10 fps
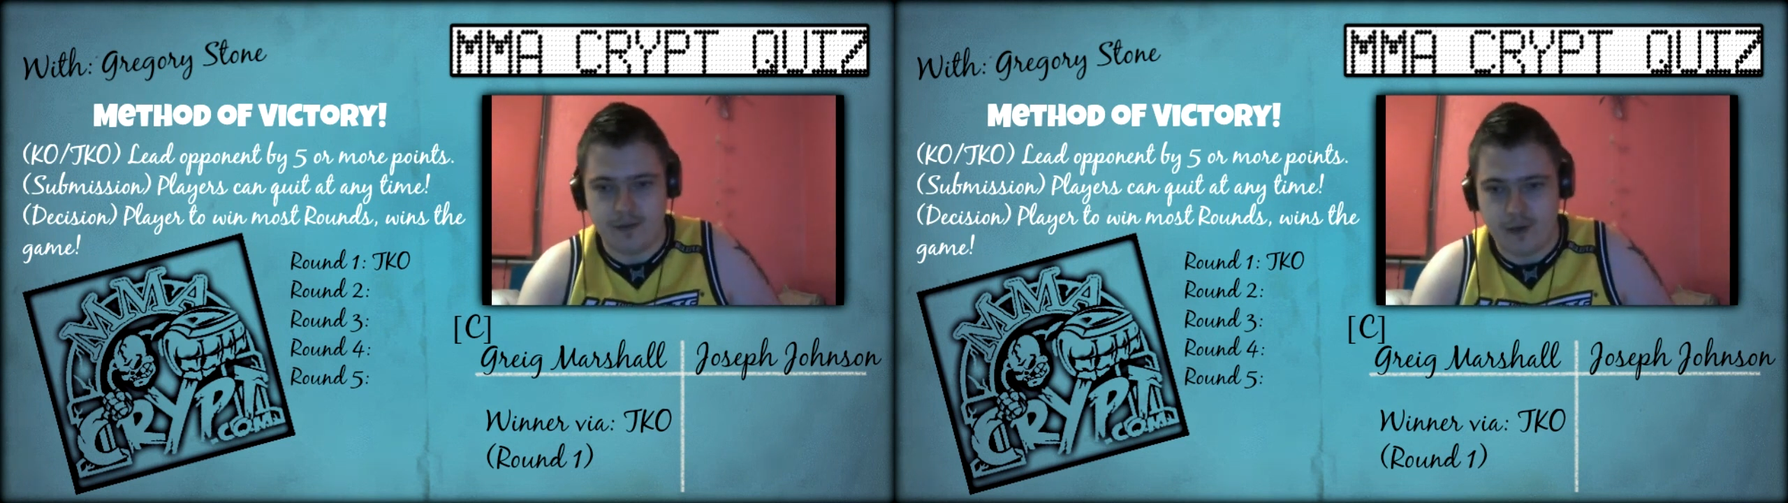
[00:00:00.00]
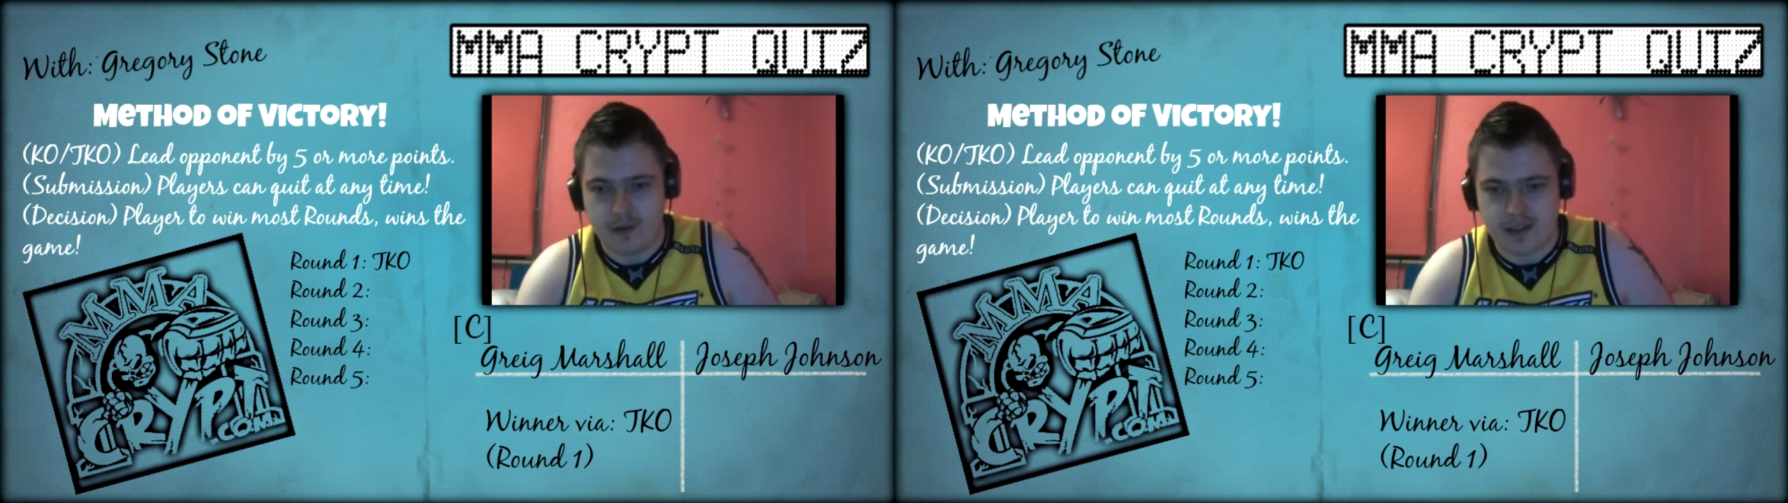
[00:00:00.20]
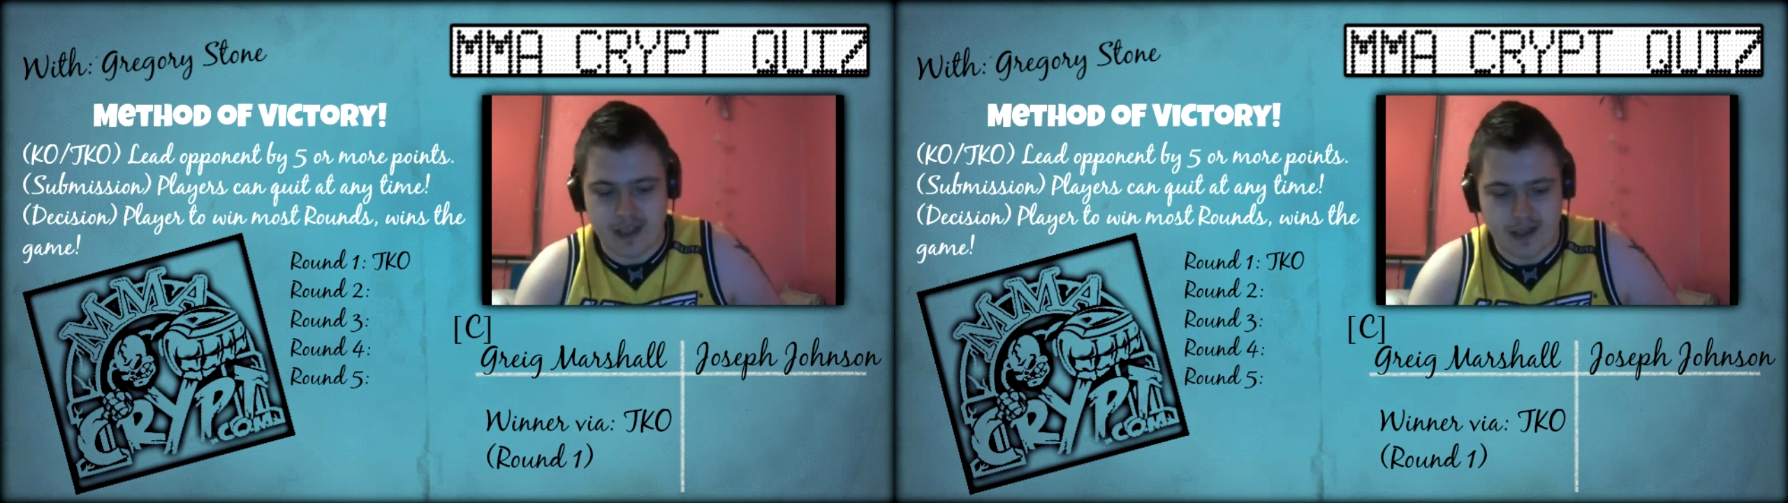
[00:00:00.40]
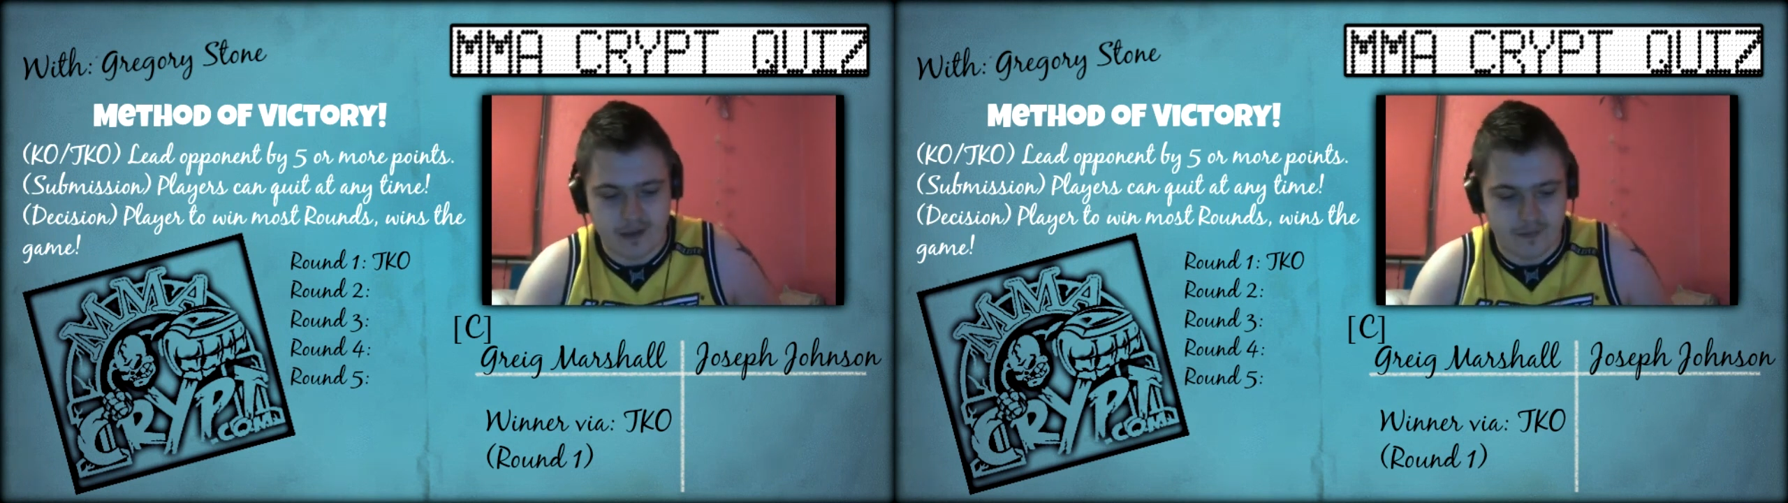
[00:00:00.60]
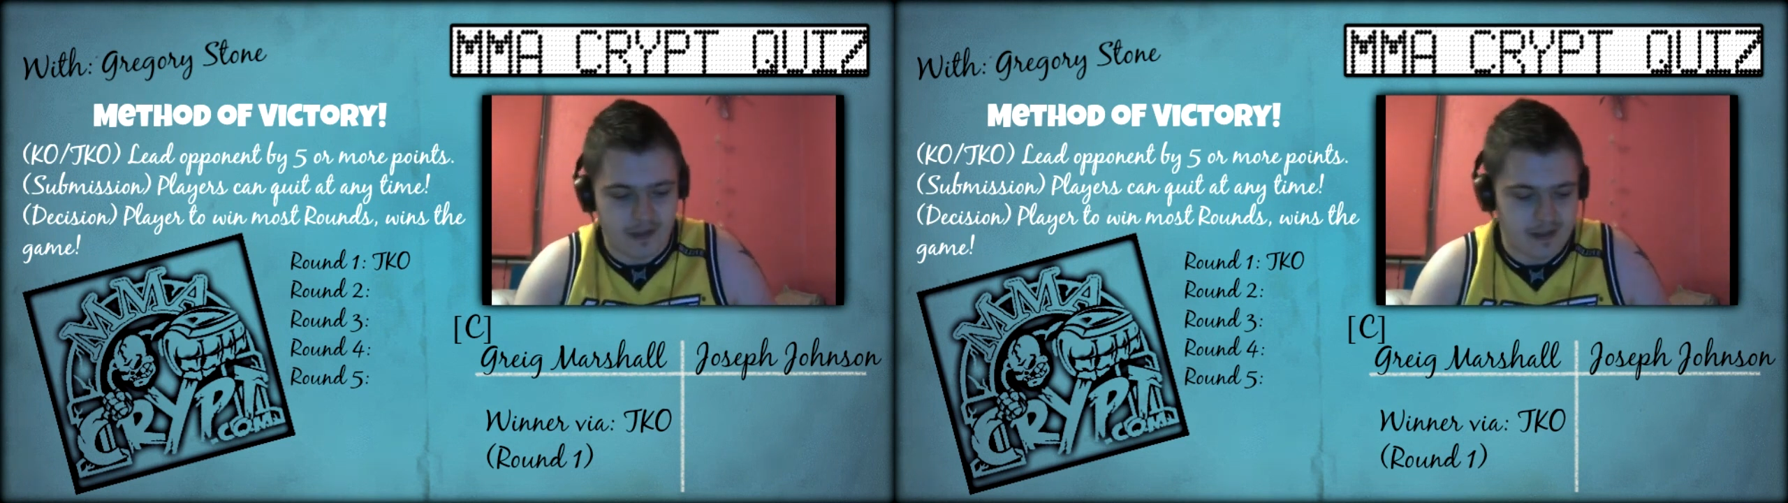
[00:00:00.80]
Rosie's title
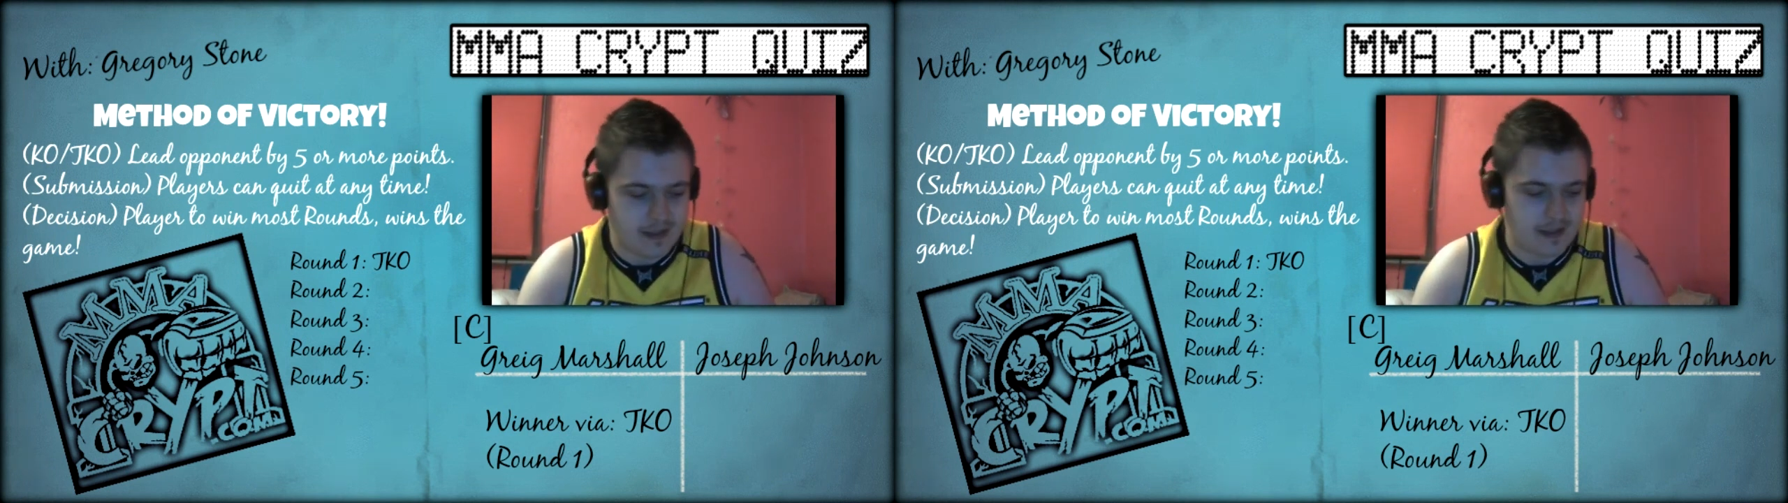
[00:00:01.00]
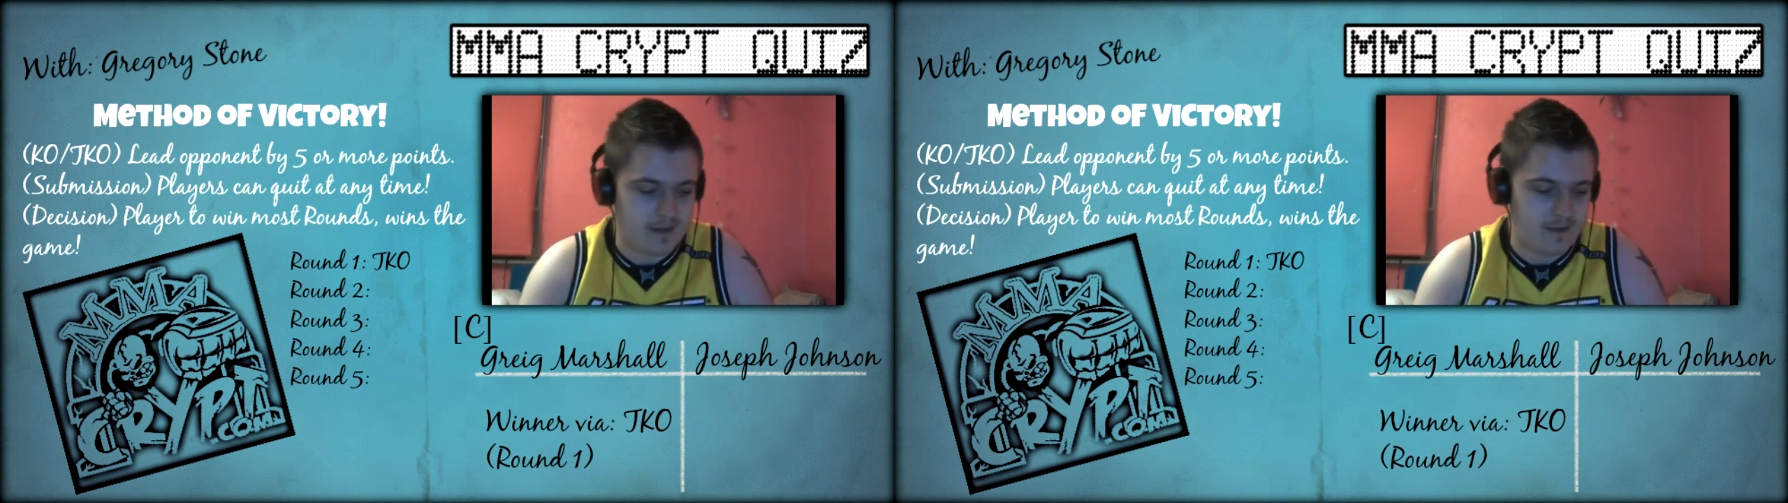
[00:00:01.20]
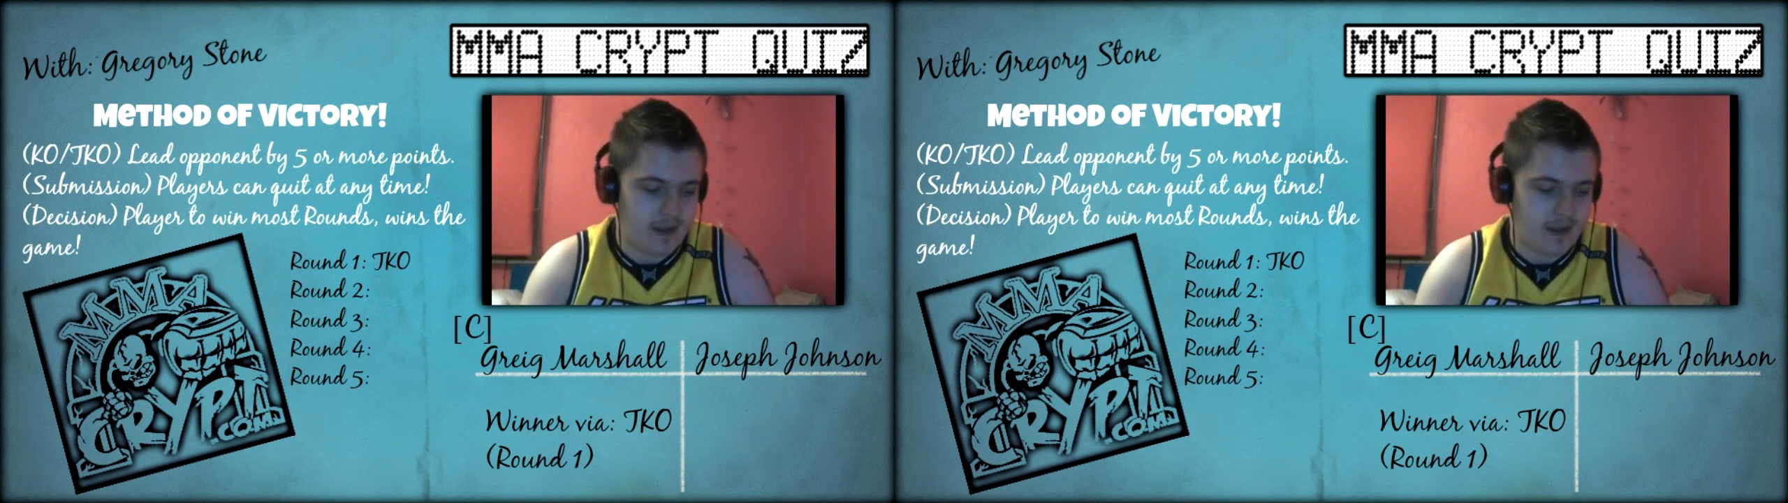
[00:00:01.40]
defences.